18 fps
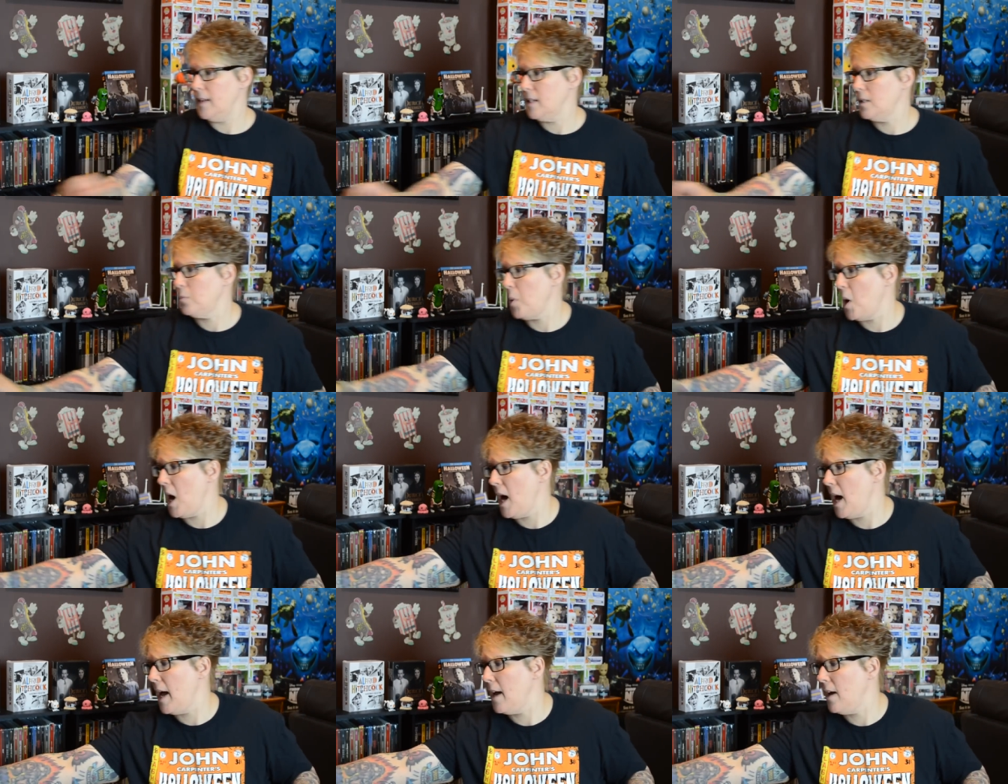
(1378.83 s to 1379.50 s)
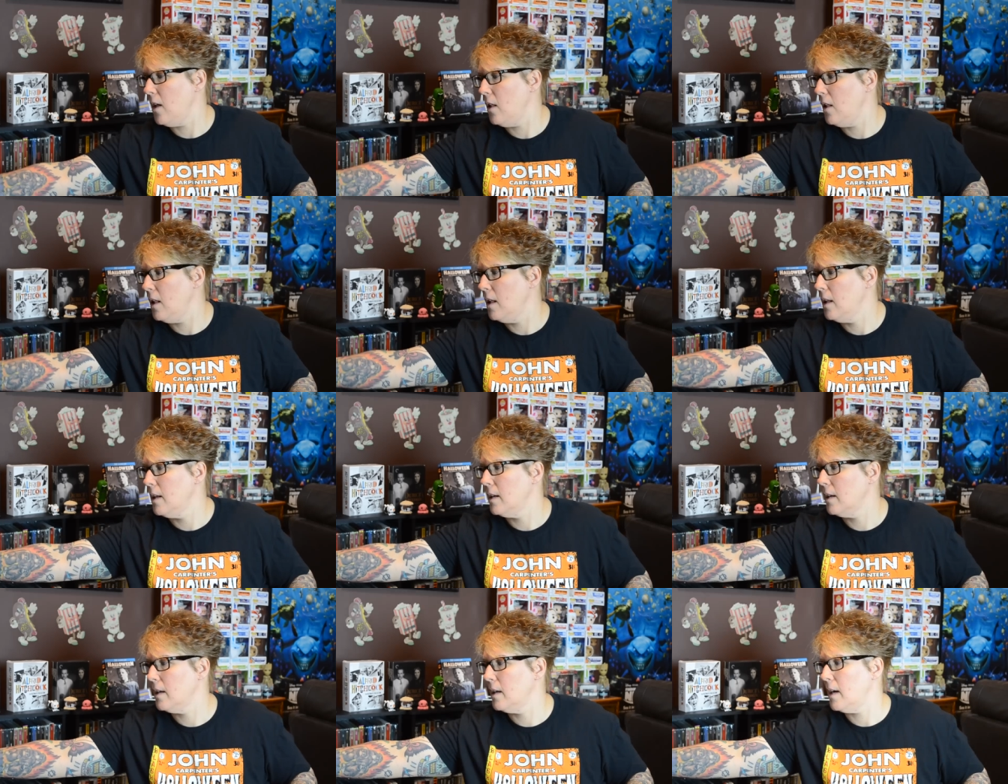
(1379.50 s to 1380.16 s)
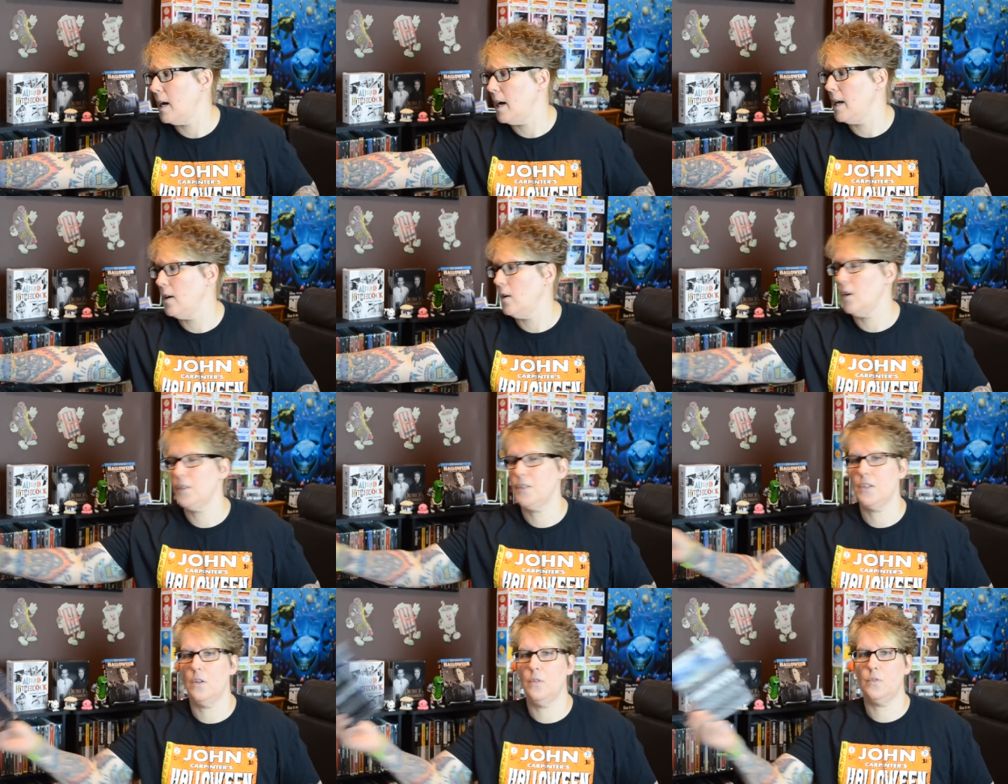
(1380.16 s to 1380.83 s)
this pile, I
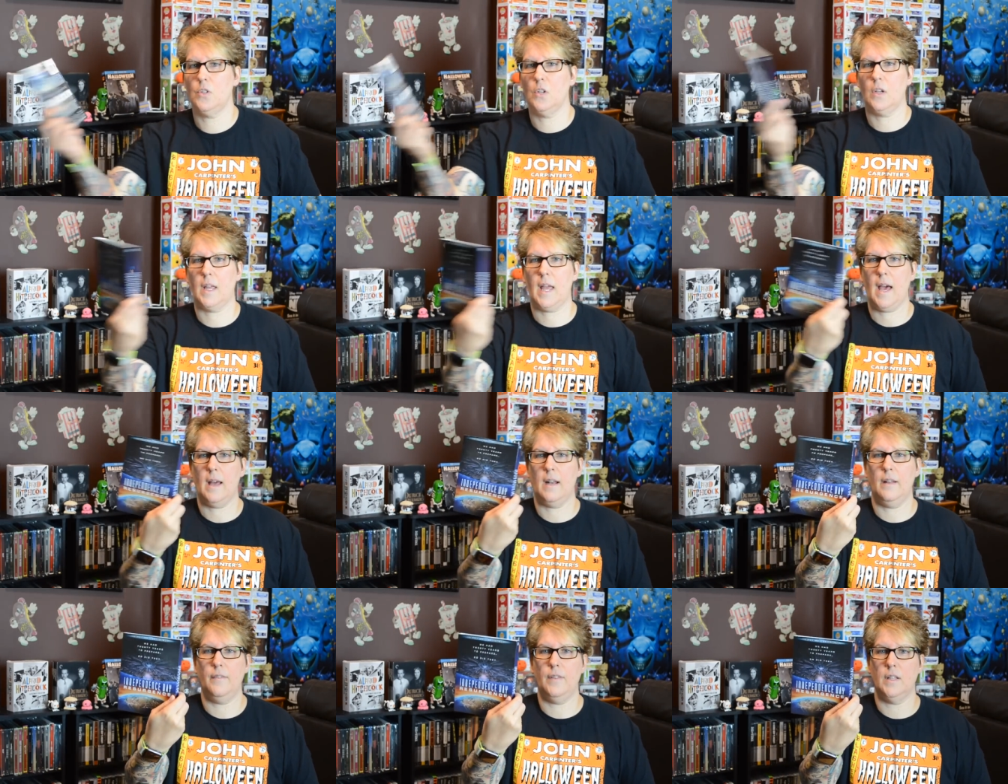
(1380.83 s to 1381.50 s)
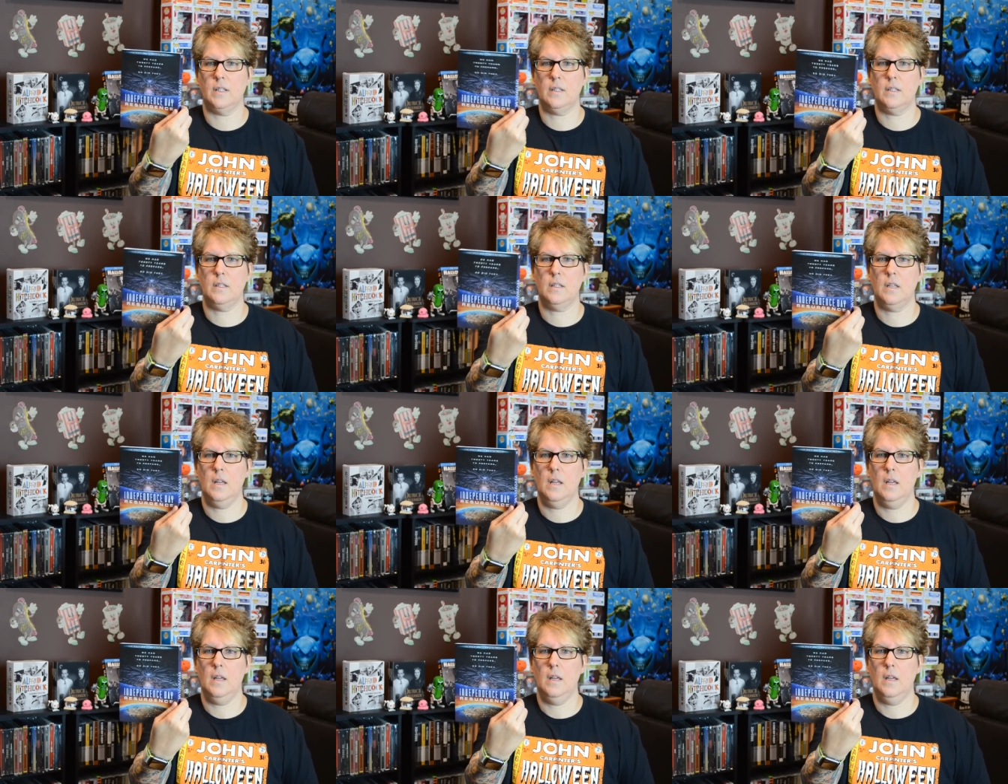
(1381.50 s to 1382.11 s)
also took out of its